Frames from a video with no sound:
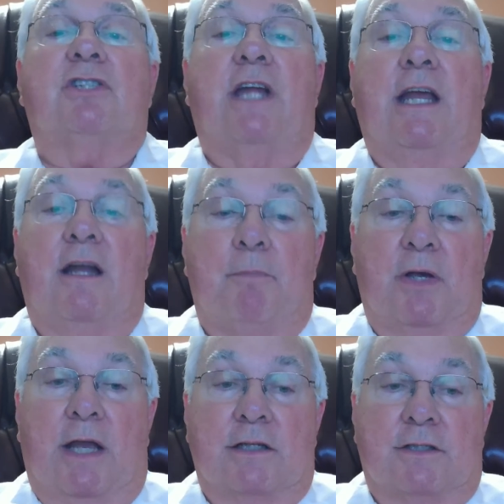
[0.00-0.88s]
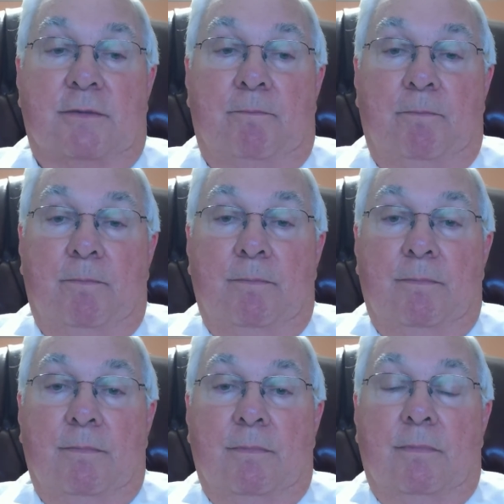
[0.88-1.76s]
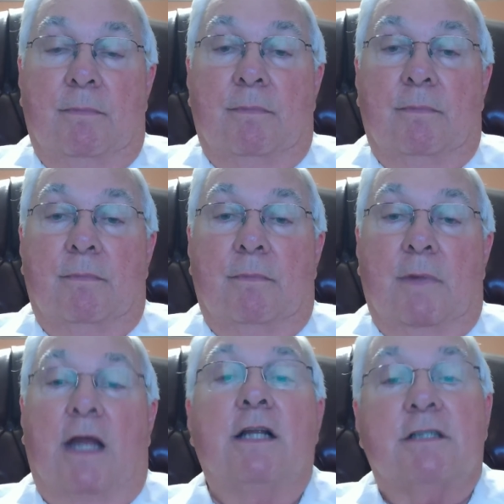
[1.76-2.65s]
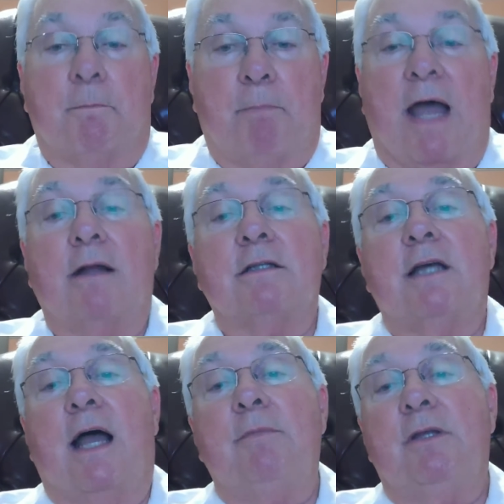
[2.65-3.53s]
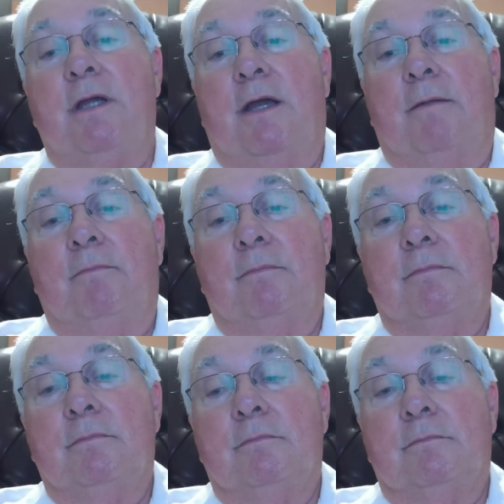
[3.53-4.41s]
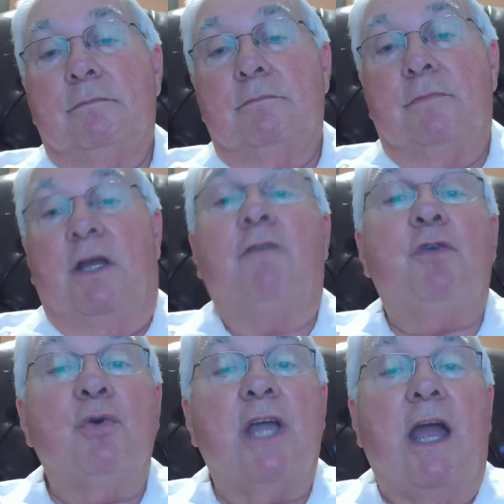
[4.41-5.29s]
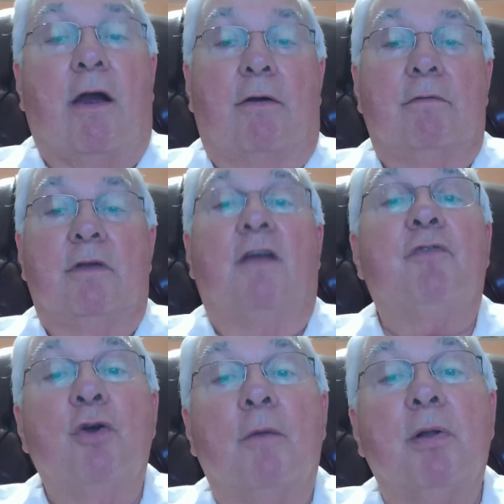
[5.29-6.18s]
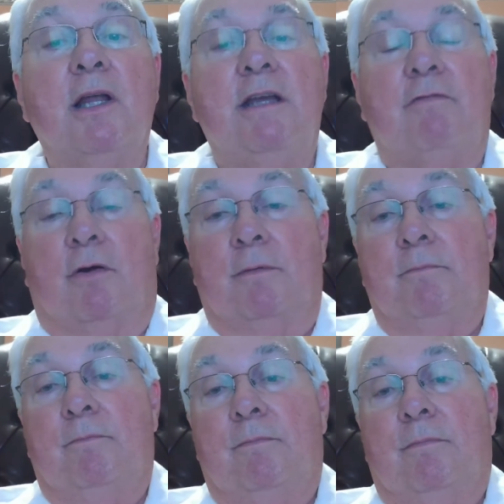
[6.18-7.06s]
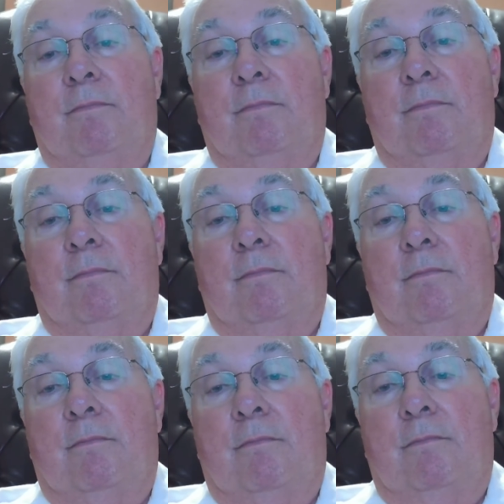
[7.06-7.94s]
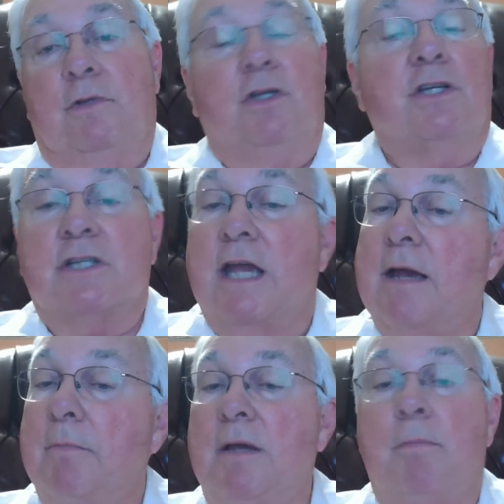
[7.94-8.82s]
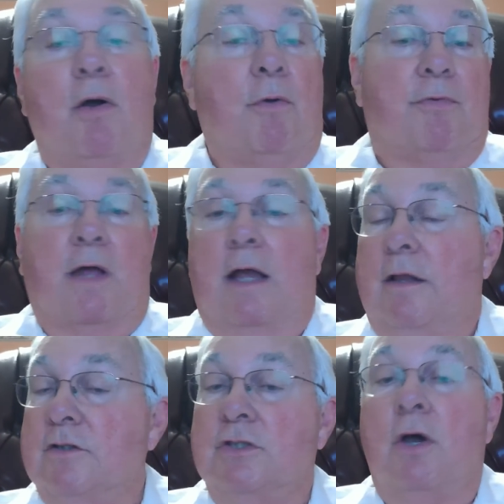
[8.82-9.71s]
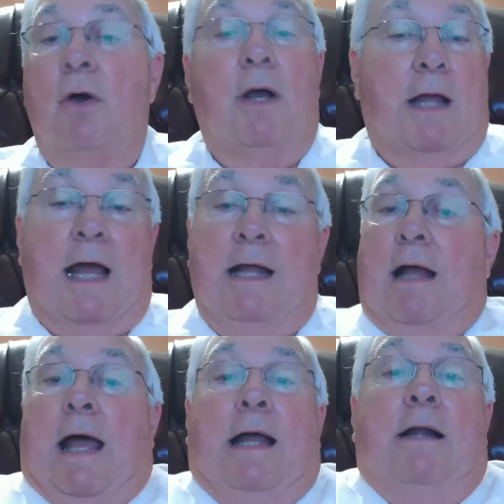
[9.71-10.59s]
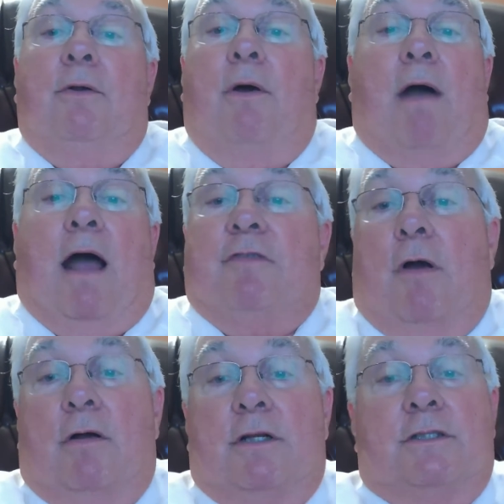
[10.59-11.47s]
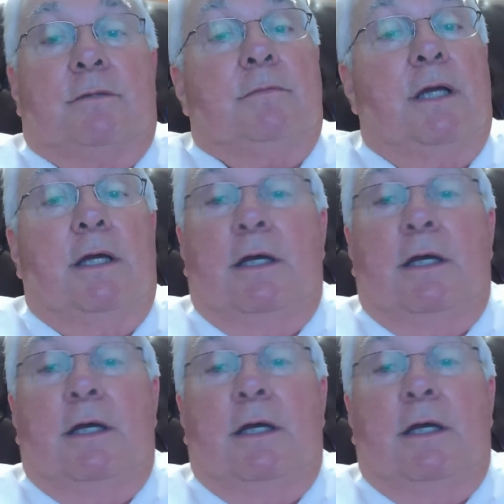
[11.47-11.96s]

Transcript: stand up against them. And it's about time you did. If you care. If you're a believer. You just can't be both. I don't know. I've talked to some,